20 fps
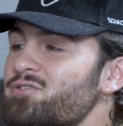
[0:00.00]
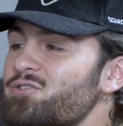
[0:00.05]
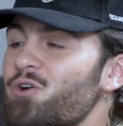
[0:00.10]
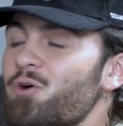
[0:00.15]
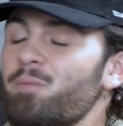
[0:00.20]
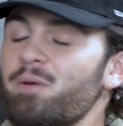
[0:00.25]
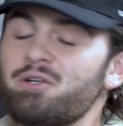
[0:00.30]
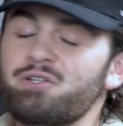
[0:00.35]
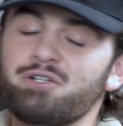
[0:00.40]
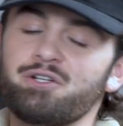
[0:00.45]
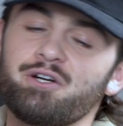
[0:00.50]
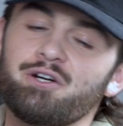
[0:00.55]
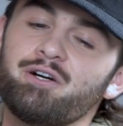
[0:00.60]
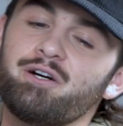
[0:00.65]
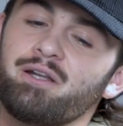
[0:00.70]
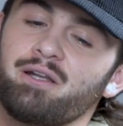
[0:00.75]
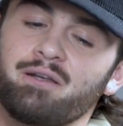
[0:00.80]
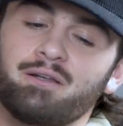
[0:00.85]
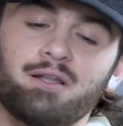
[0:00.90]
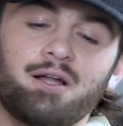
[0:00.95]
so much
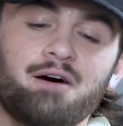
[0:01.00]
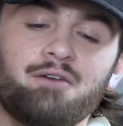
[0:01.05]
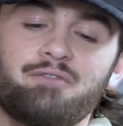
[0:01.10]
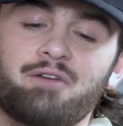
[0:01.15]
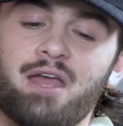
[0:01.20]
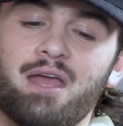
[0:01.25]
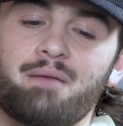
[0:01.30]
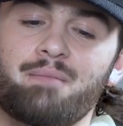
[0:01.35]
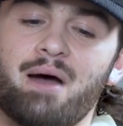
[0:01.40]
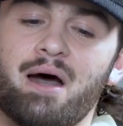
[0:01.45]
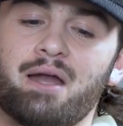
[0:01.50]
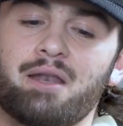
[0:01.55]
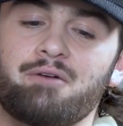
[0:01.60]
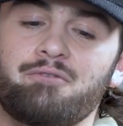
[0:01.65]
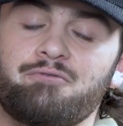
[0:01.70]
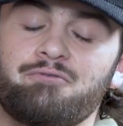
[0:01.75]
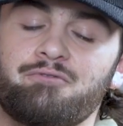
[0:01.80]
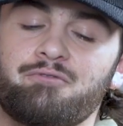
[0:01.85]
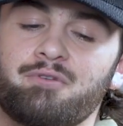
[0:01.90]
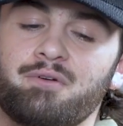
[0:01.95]
good and love came out
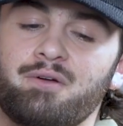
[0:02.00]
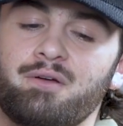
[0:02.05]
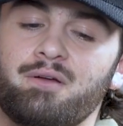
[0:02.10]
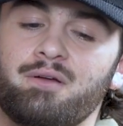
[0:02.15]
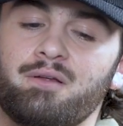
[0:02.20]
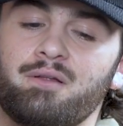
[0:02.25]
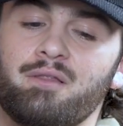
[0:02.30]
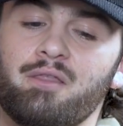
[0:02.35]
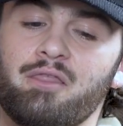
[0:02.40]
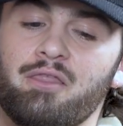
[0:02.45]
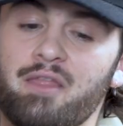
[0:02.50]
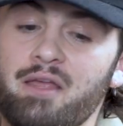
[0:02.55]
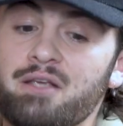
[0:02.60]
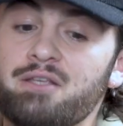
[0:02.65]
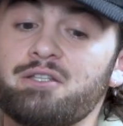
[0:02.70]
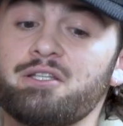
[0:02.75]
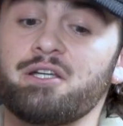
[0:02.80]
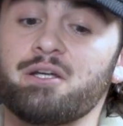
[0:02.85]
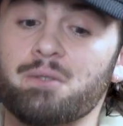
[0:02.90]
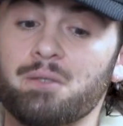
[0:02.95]
of
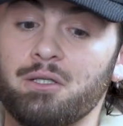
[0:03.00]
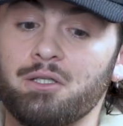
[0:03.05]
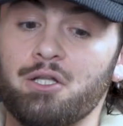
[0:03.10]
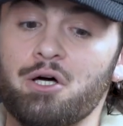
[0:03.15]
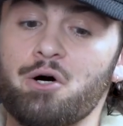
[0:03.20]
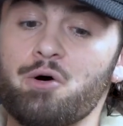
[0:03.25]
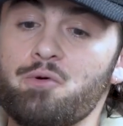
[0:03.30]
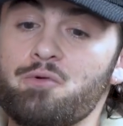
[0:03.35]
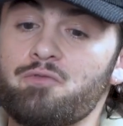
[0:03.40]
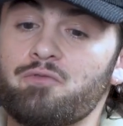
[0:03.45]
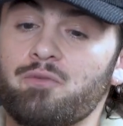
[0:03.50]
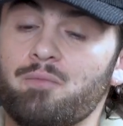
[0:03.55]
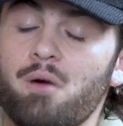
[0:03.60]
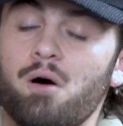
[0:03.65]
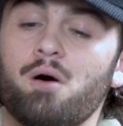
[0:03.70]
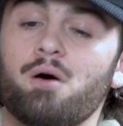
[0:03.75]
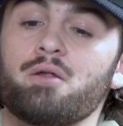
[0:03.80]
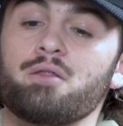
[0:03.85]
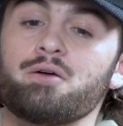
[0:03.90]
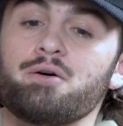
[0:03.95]
this year alone from
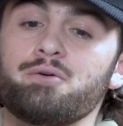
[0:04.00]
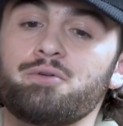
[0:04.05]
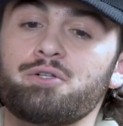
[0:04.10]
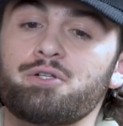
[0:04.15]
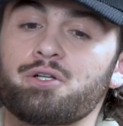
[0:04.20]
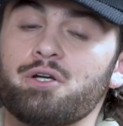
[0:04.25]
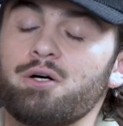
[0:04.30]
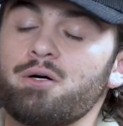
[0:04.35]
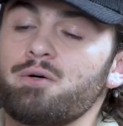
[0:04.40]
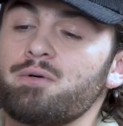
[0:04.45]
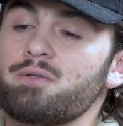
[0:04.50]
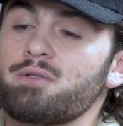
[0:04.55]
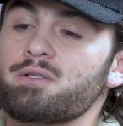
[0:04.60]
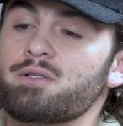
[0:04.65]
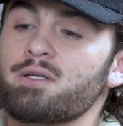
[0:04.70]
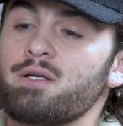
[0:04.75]
all those shows,